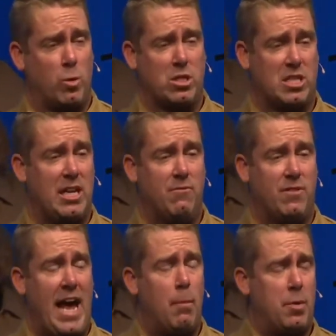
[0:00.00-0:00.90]
received
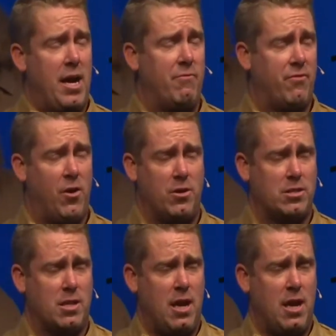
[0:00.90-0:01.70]
that bread first